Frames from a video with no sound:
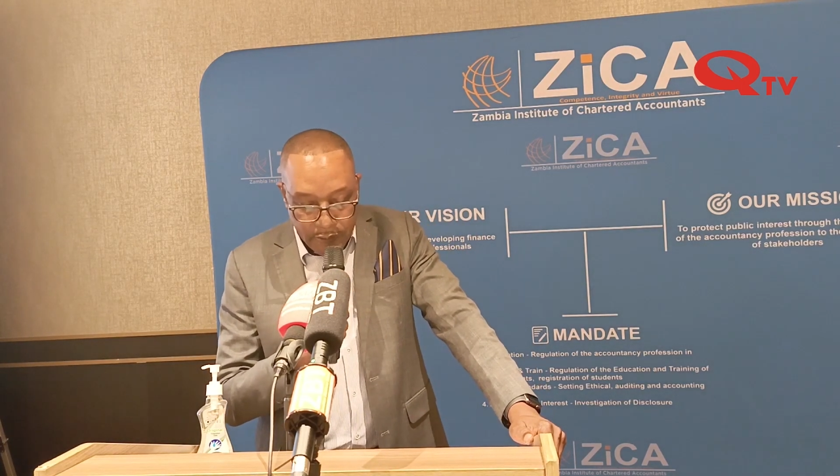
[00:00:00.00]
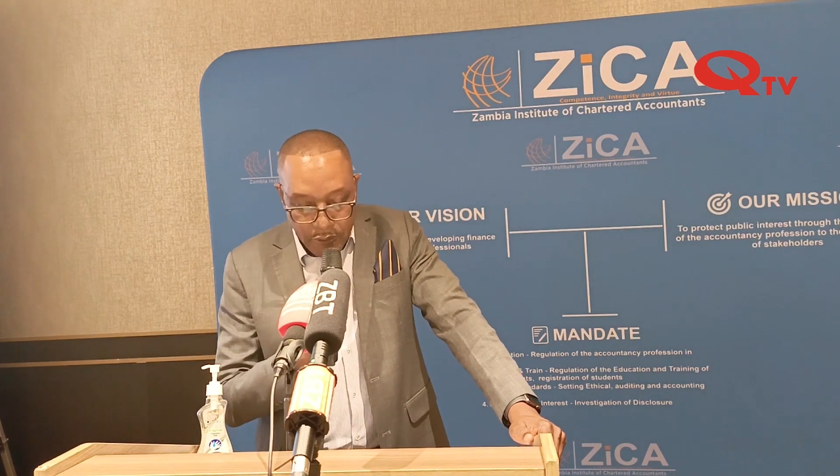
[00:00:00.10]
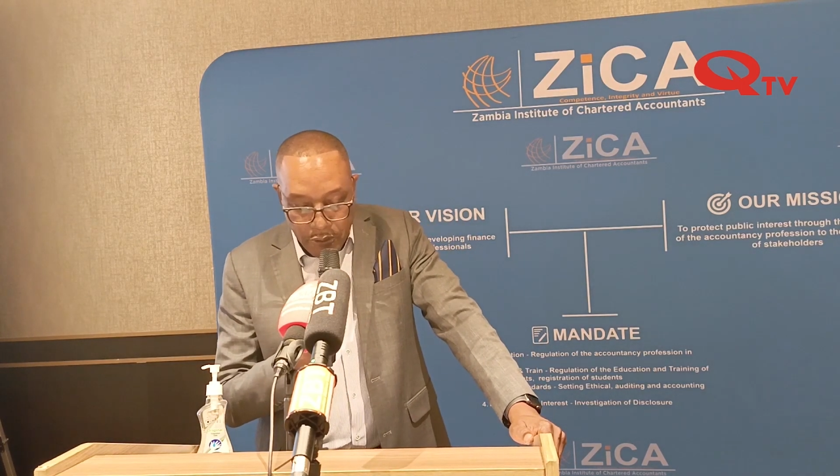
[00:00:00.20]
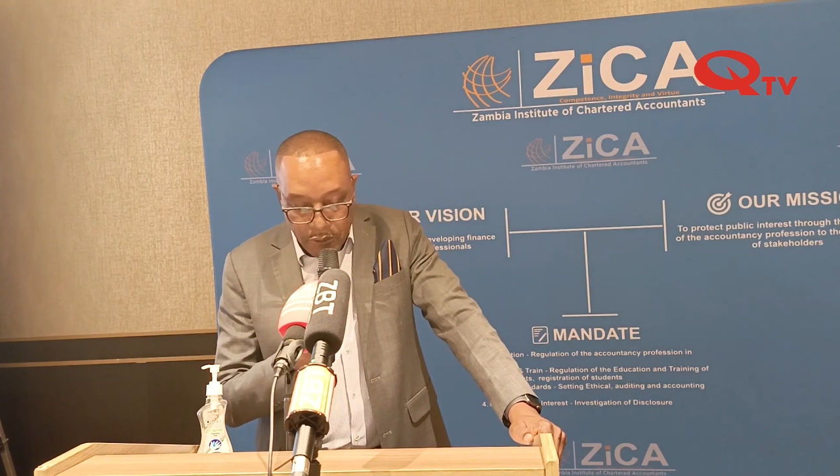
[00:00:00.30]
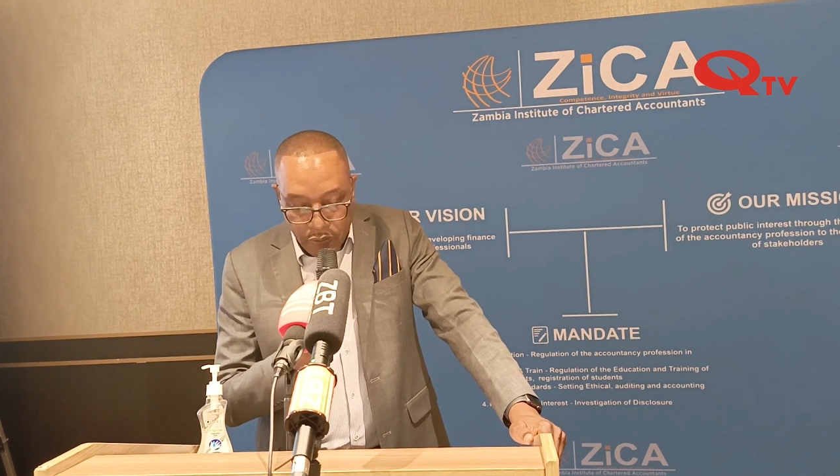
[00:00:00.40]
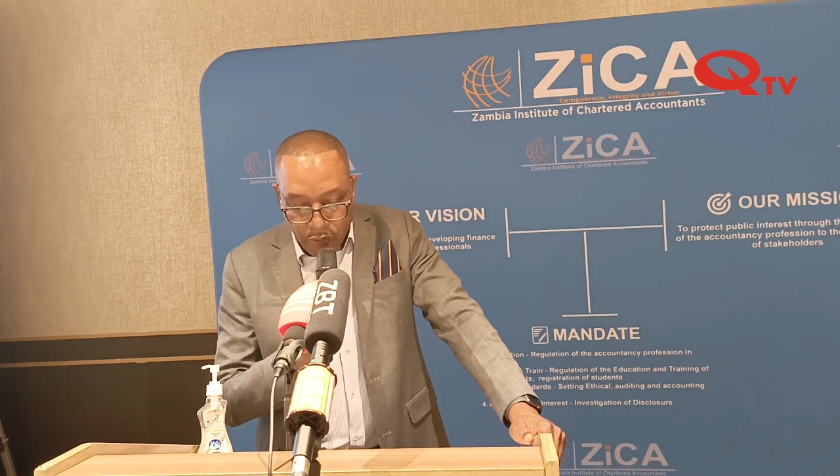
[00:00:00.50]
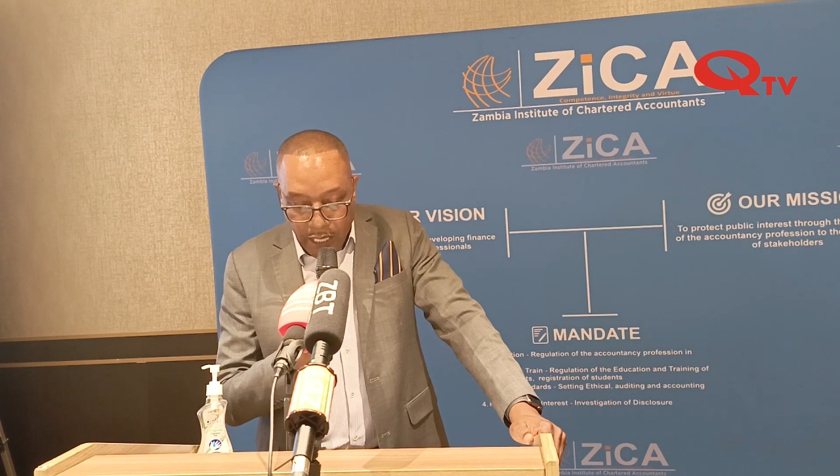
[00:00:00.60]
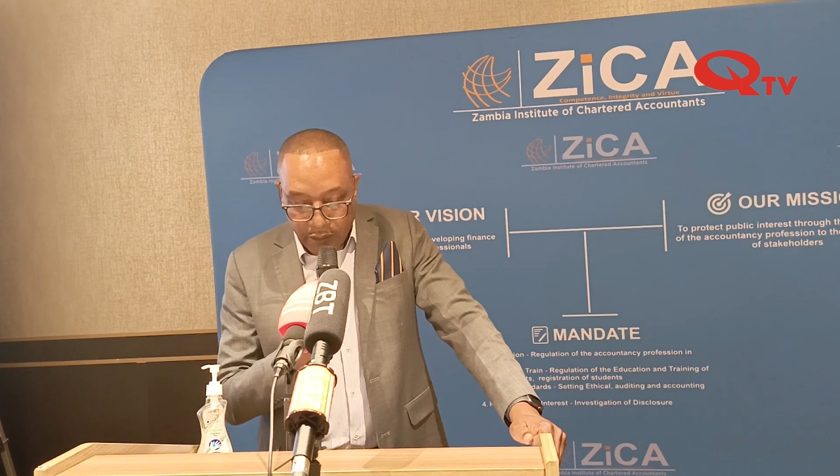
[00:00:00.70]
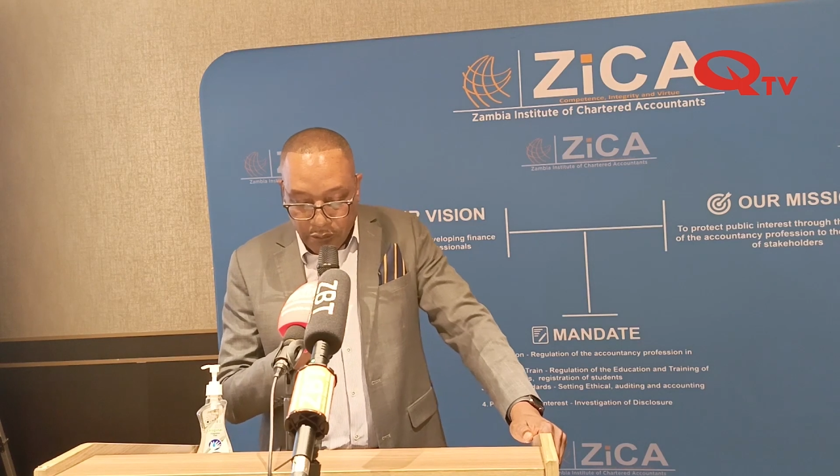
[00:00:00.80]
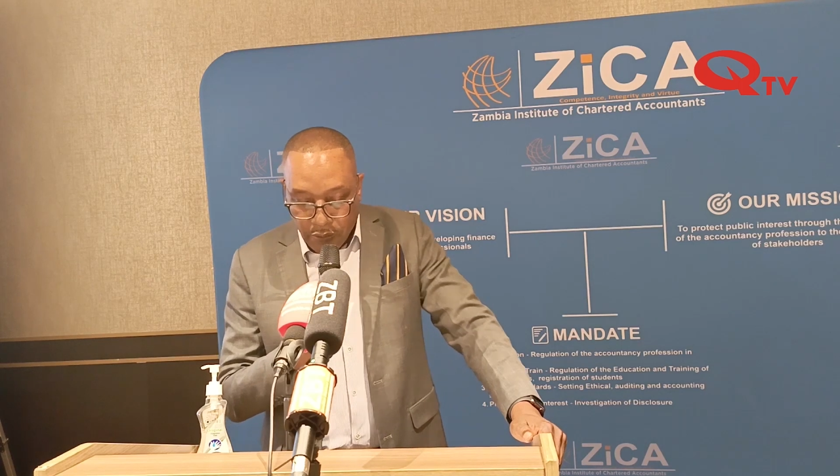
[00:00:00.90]
to
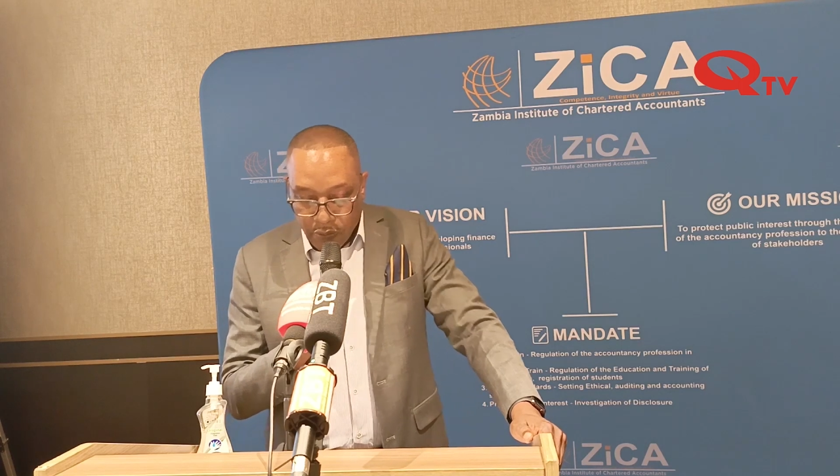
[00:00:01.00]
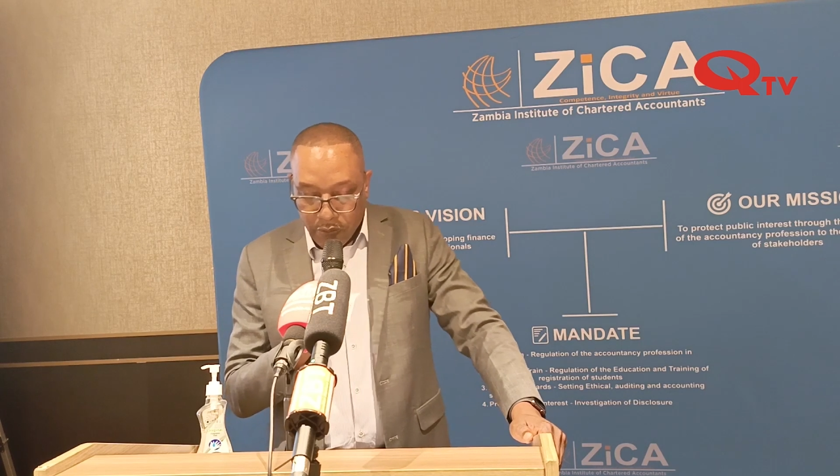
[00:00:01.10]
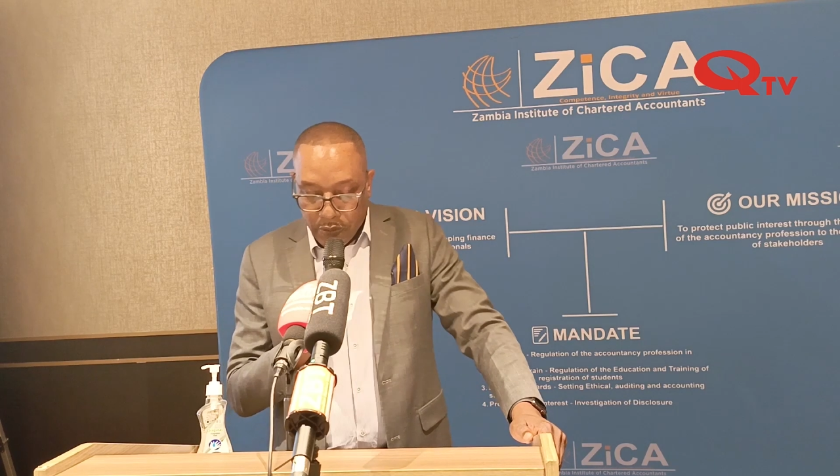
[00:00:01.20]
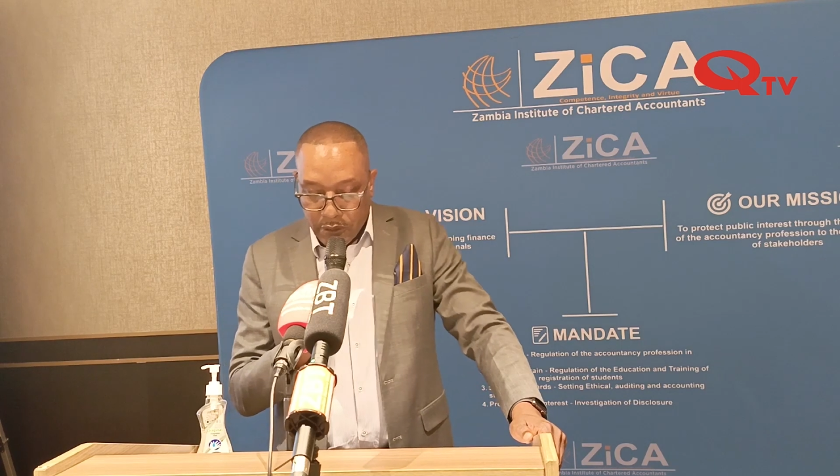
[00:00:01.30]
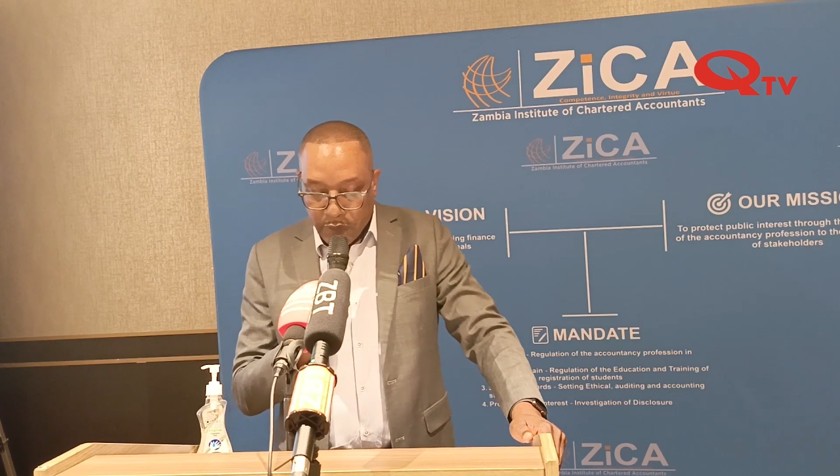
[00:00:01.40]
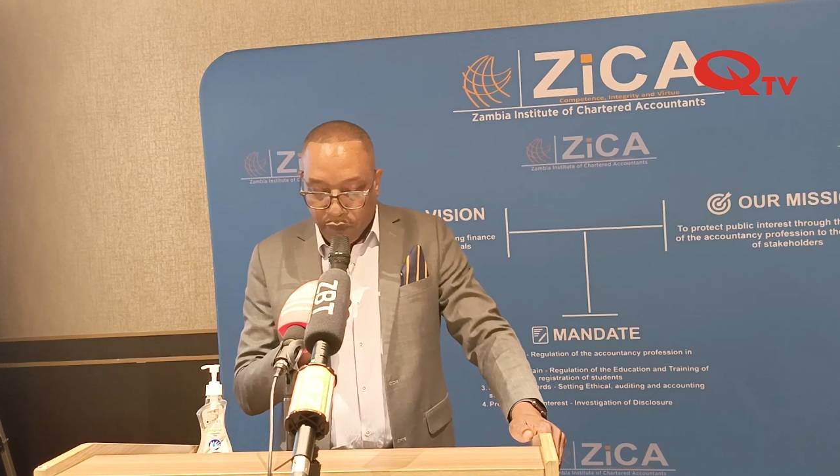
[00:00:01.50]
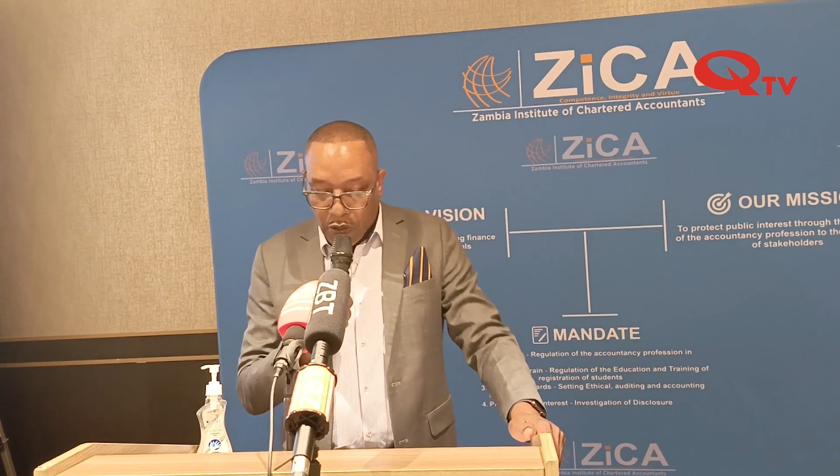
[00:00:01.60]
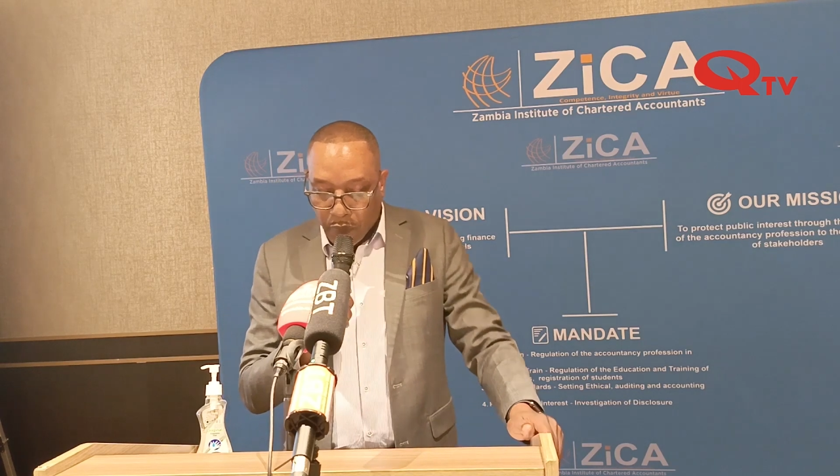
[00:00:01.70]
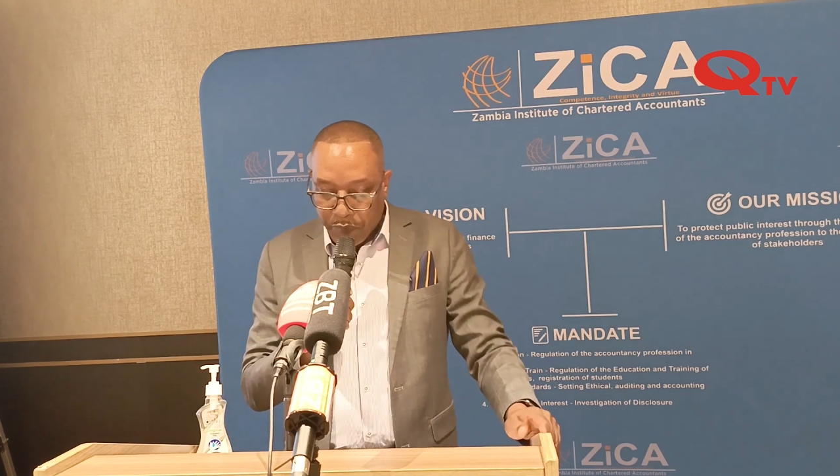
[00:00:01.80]
national development.